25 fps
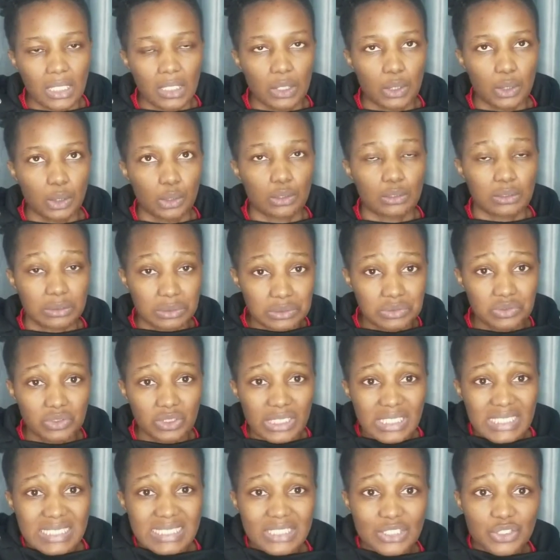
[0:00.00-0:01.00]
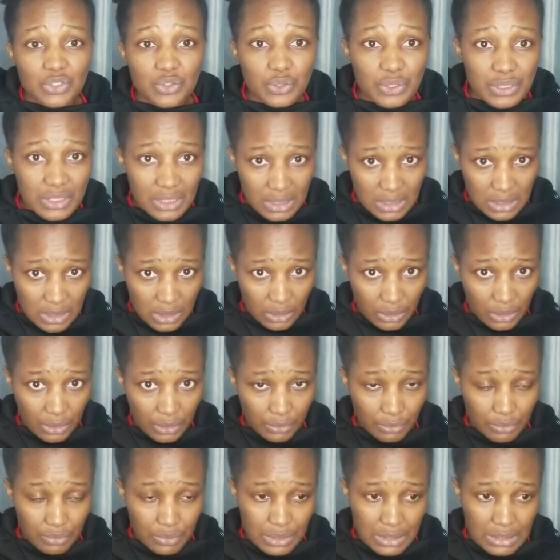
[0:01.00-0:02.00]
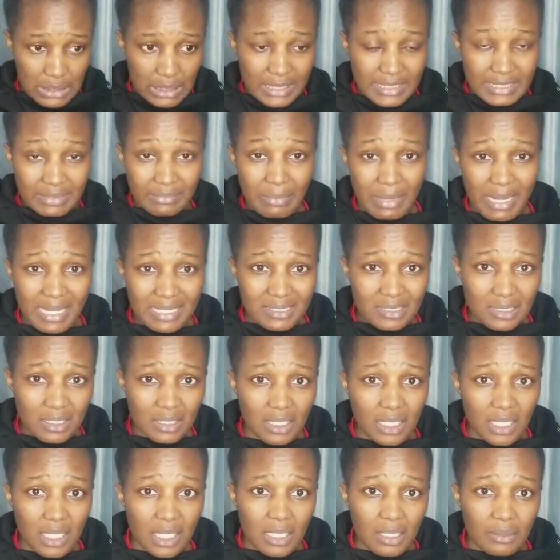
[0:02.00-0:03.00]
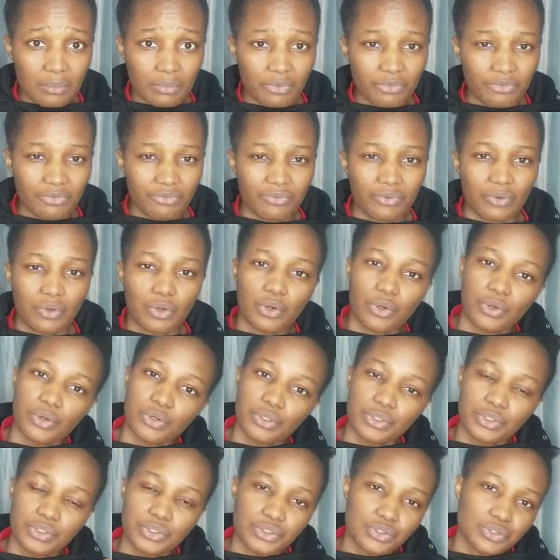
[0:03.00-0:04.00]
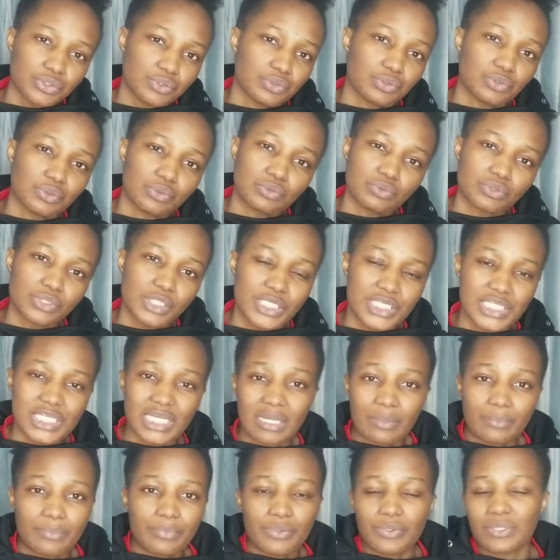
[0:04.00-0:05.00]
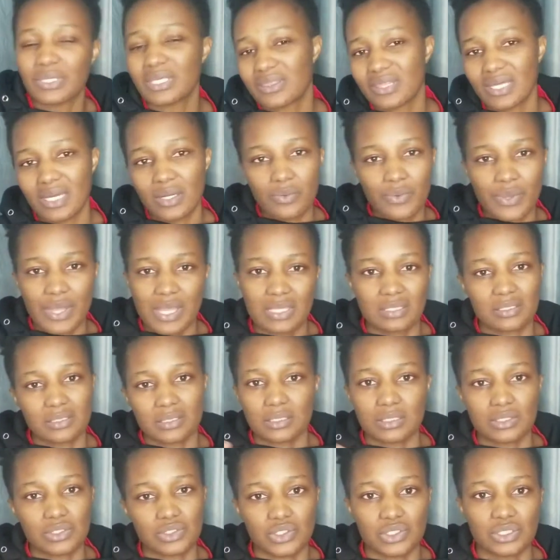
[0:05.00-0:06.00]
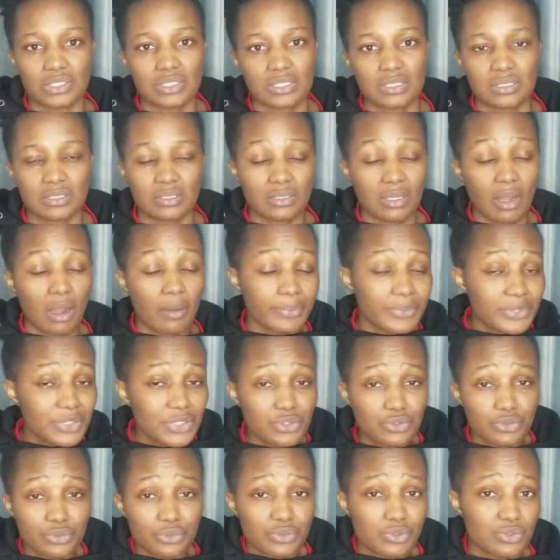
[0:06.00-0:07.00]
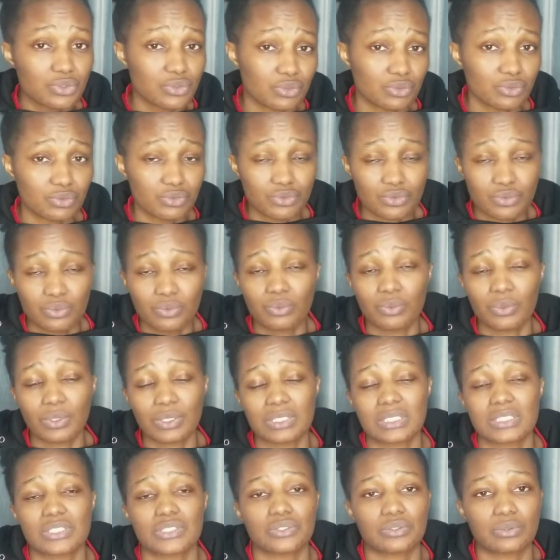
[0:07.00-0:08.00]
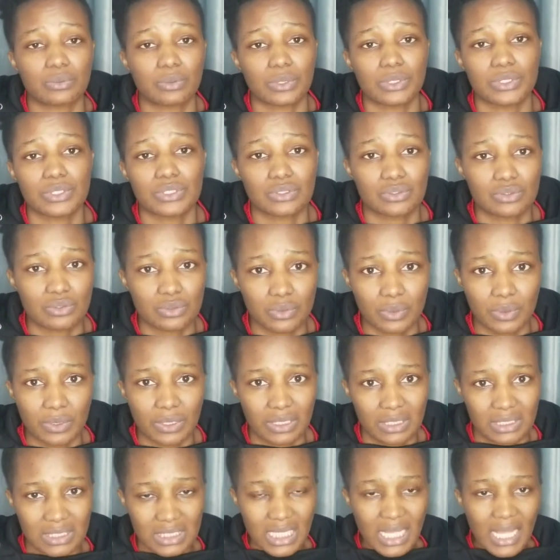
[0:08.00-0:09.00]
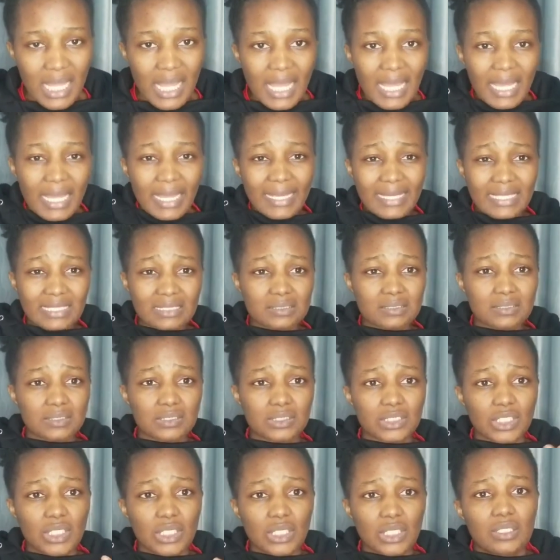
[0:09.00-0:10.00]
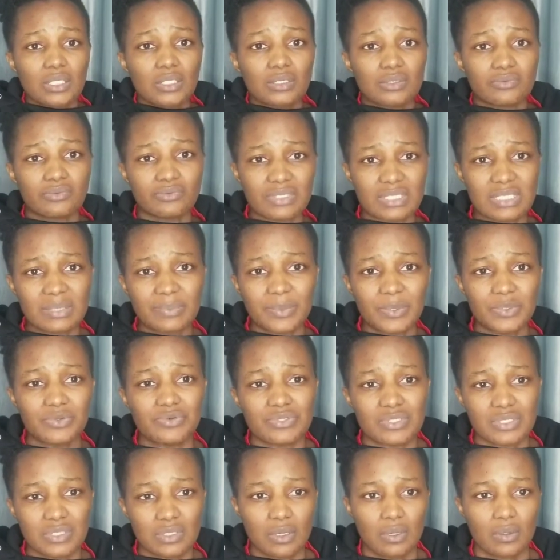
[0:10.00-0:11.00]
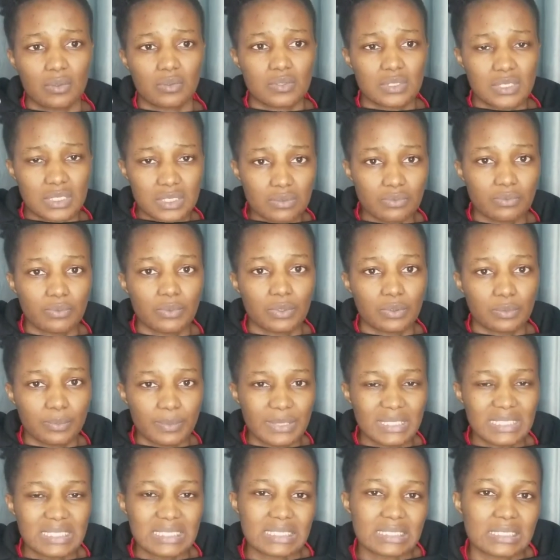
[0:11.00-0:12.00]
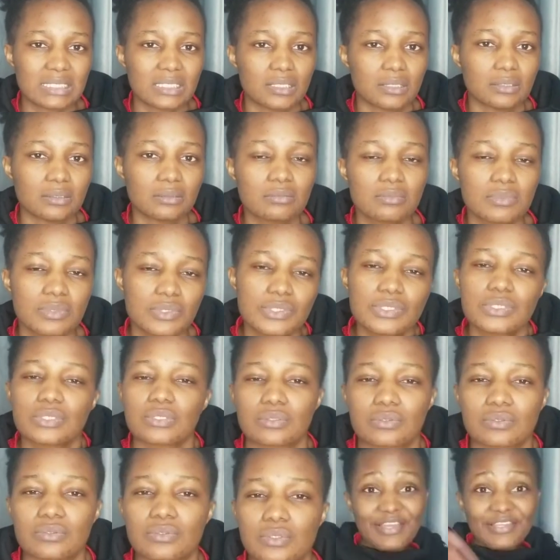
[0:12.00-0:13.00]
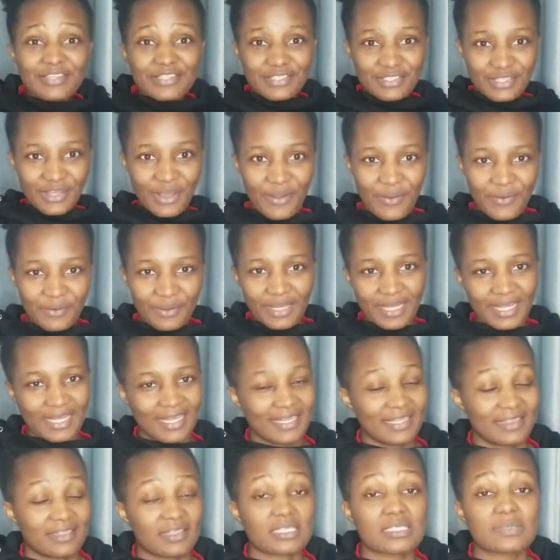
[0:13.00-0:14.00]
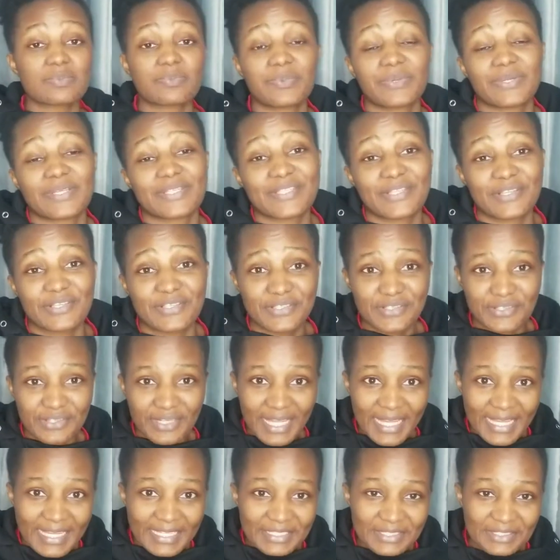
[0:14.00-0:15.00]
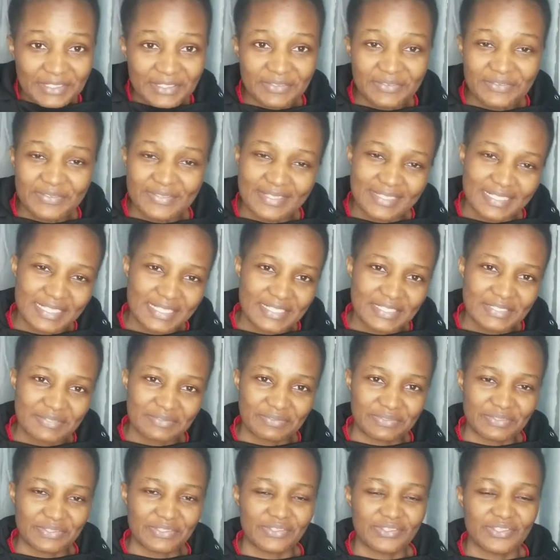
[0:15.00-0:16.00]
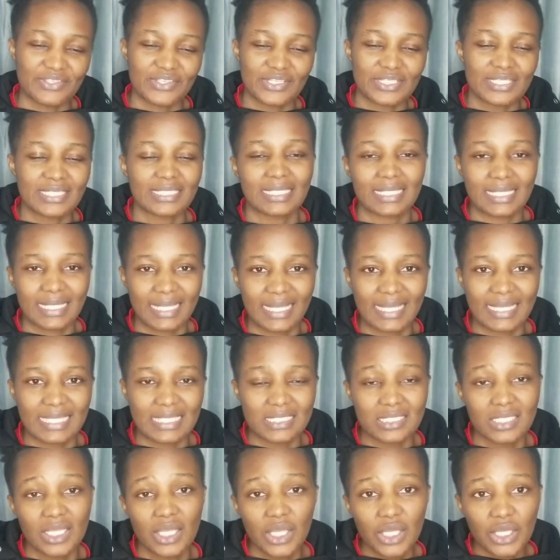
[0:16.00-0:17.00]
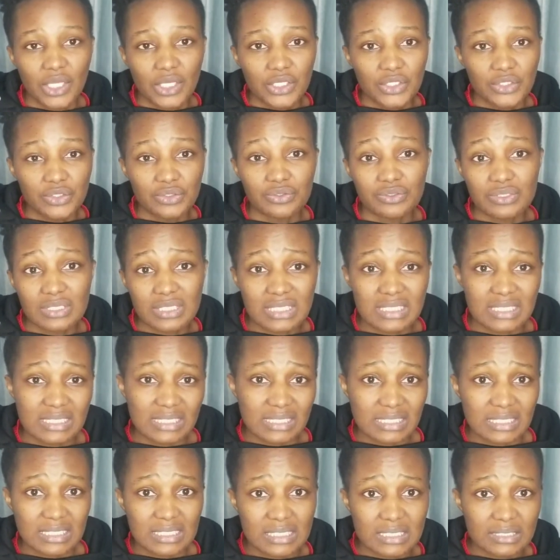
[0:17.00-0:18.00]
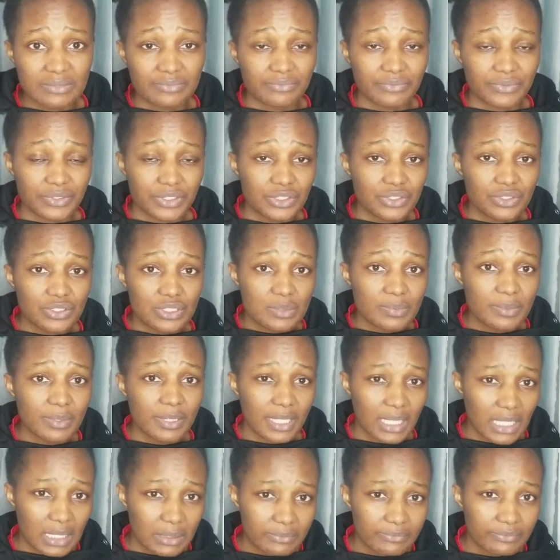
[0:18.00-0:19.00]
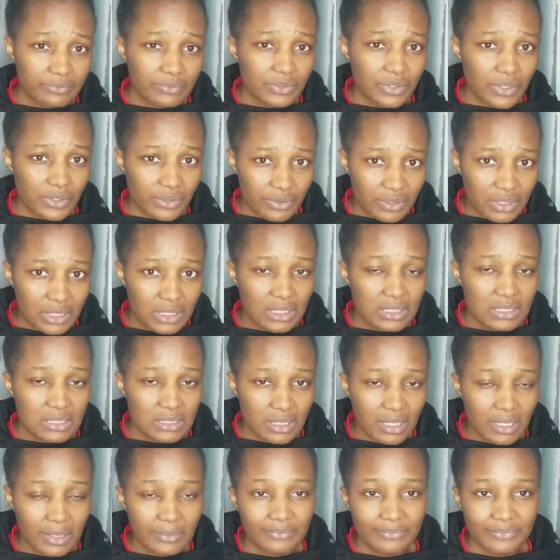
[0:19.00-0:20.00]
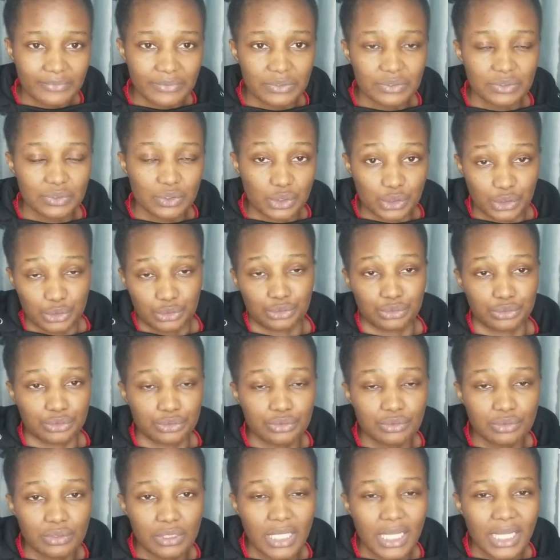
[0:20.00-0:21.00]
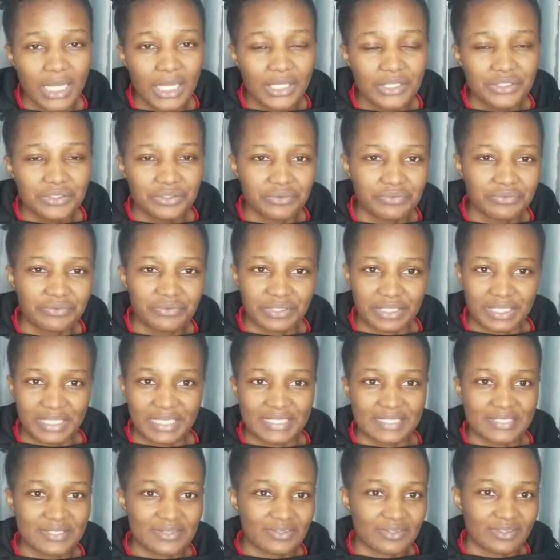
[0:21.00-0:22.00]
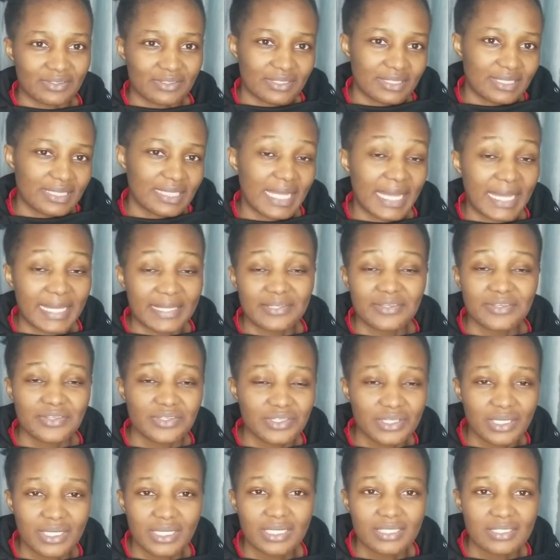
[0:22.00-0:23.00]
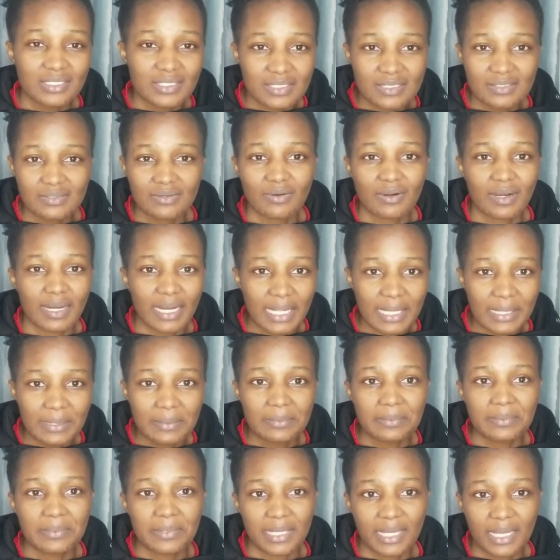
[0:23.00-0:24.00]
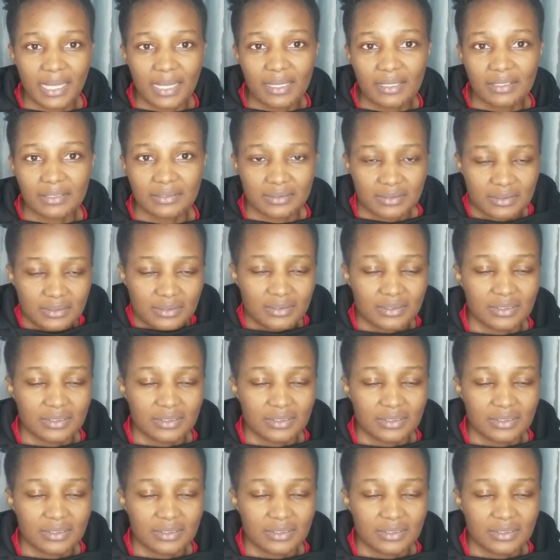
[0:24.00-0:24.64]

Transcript: or you can still use it, you can use it as mask before you shampoo. Either way, it's just up to you to do what you want to do with it, and visible results will be seen soon. So this brings us to the end of today's video. Just in case you see this video to be helpful, you think it's helpful to you, don't forget to like, share, subscribe, and